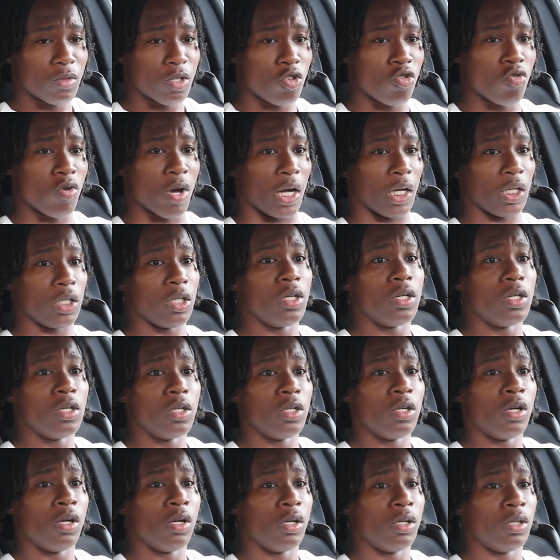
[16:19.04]
You got
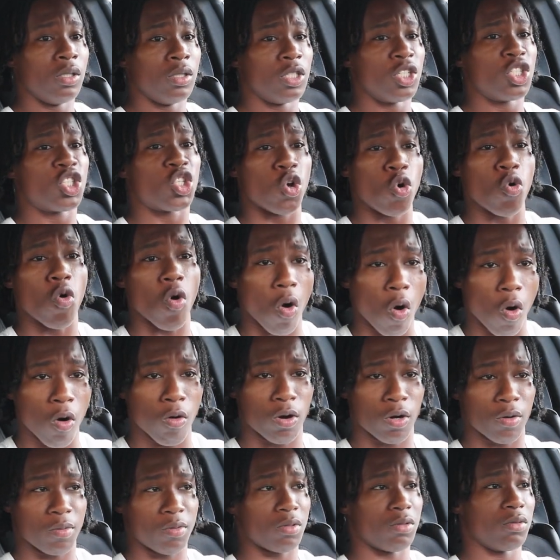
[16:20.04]
two
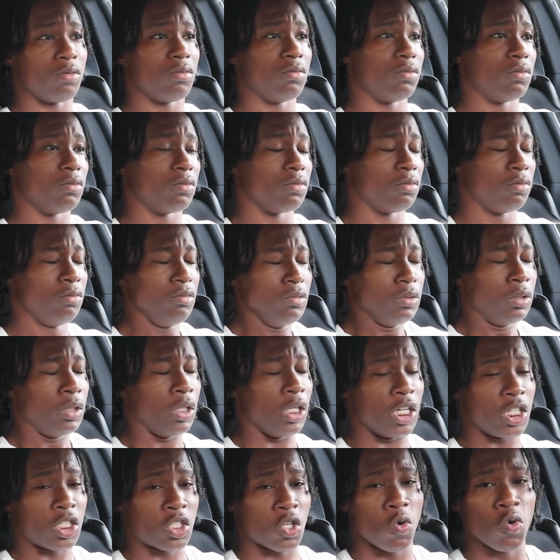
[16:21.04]
arms
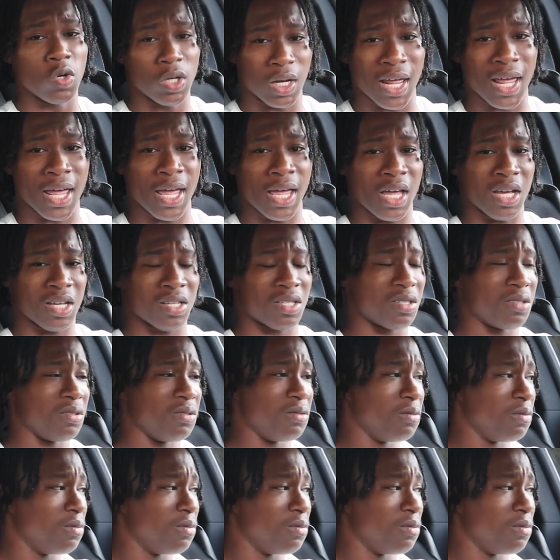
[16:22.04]
and two legs.